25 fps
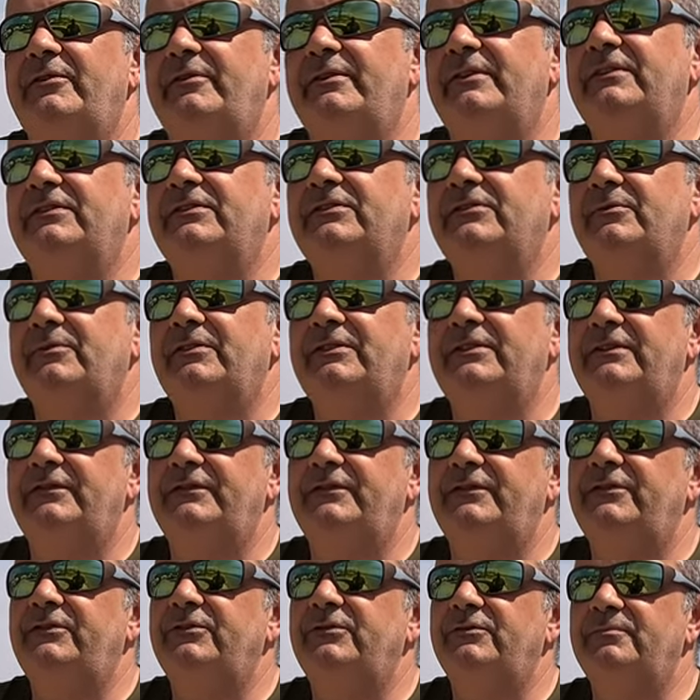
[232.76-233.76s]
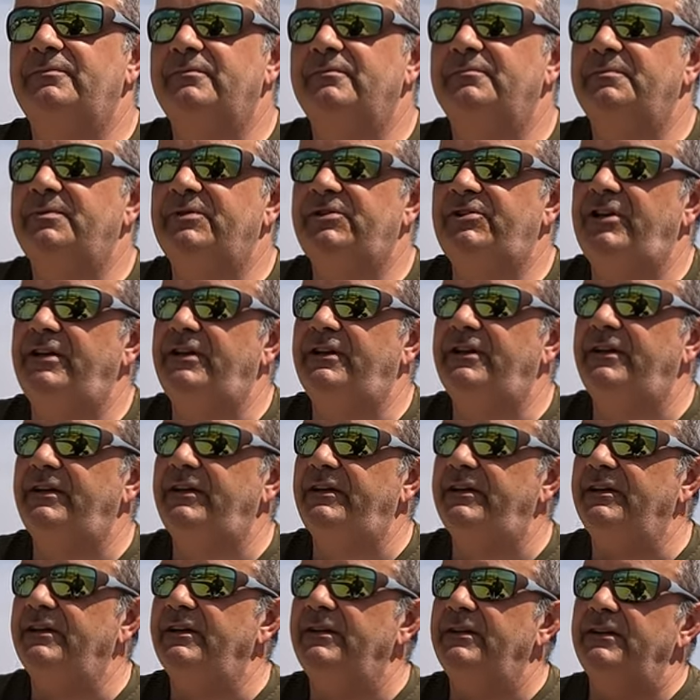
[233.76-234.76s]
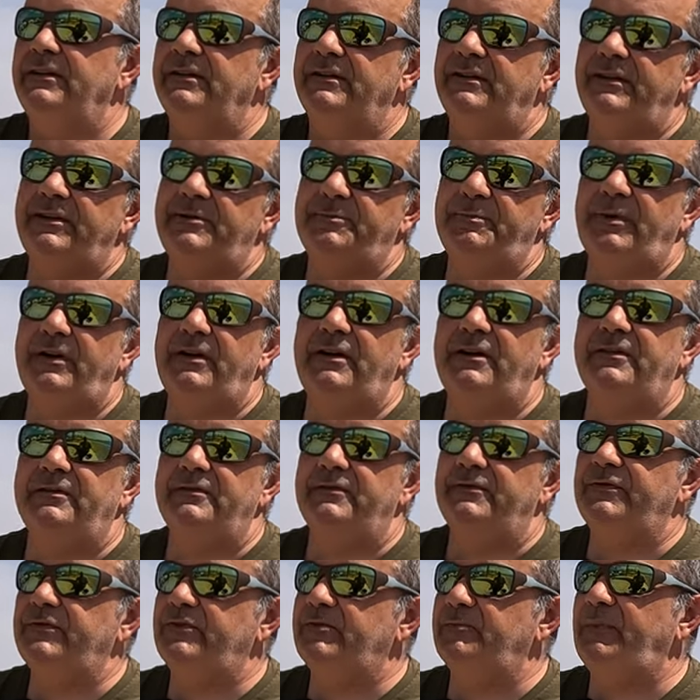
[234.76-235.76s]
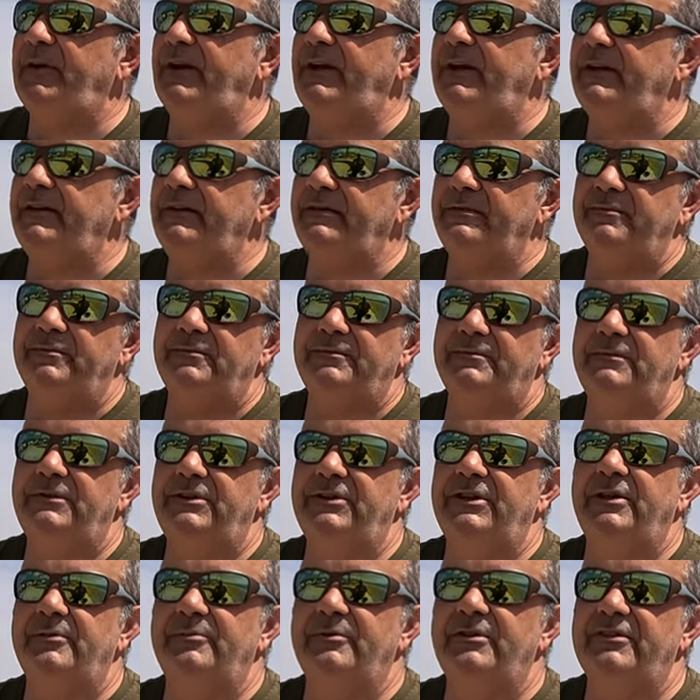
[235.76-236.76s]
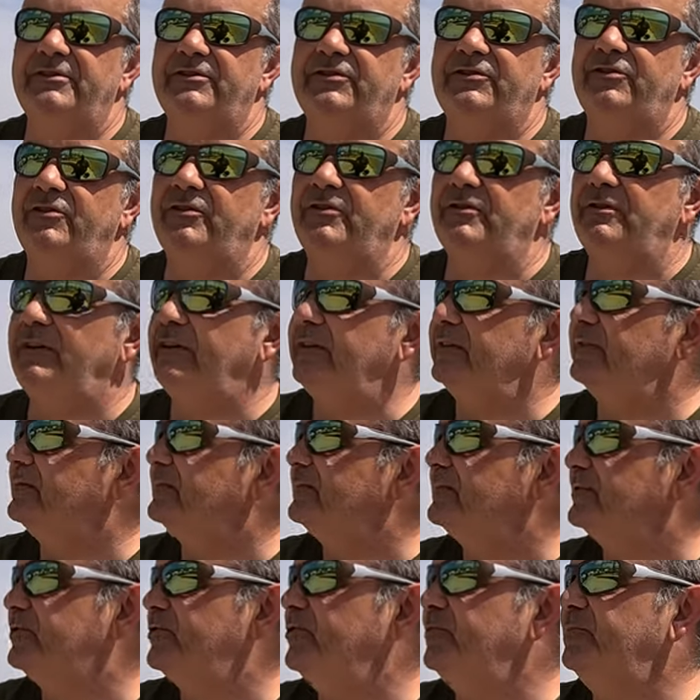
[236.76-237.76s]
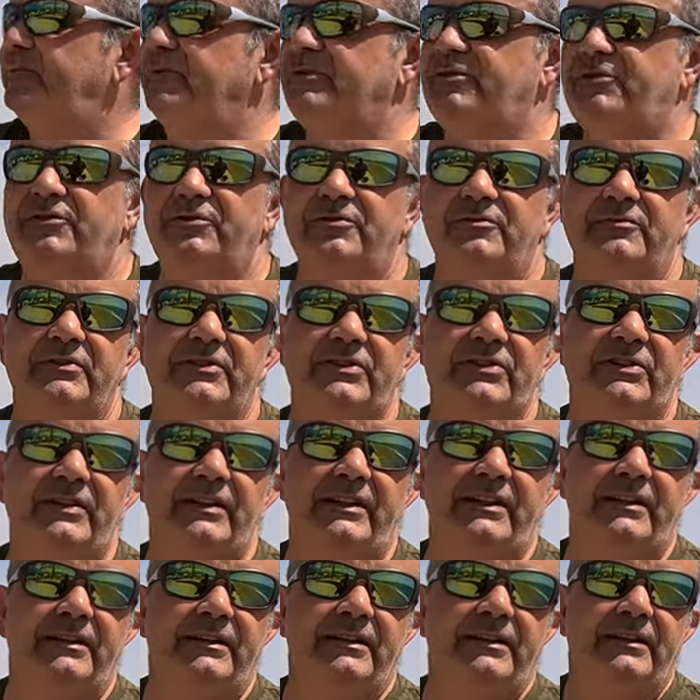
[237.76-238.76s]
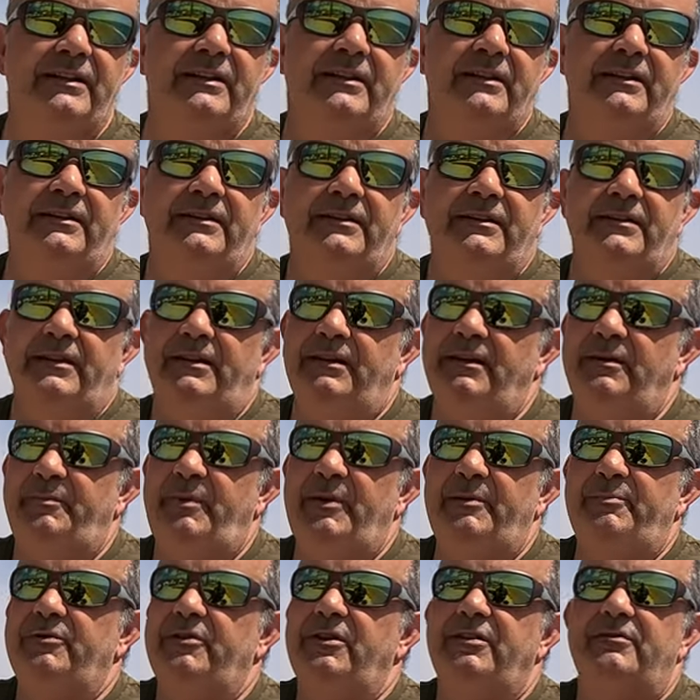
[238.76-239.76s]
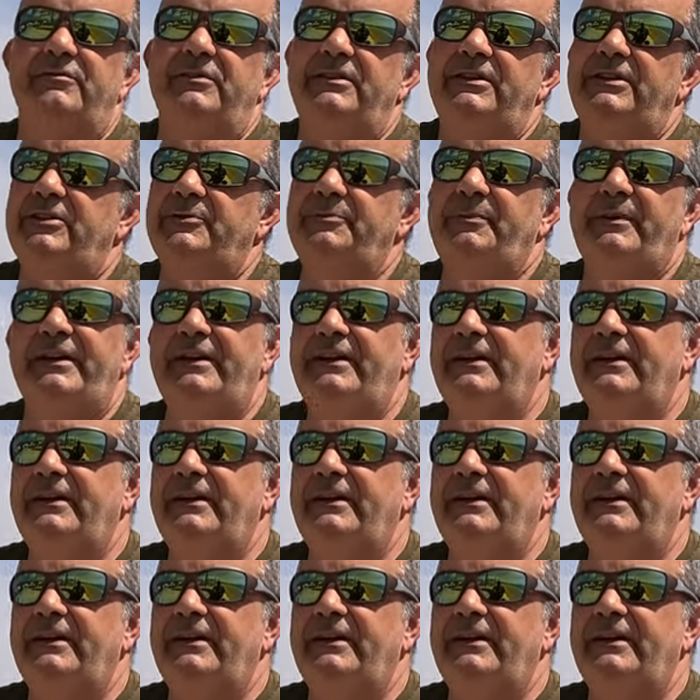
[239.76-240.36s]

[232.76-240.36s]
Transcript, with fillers: it is quite difficult, particularly this part of Spain, you know, where it's not like super touristy, uh, people don't really speak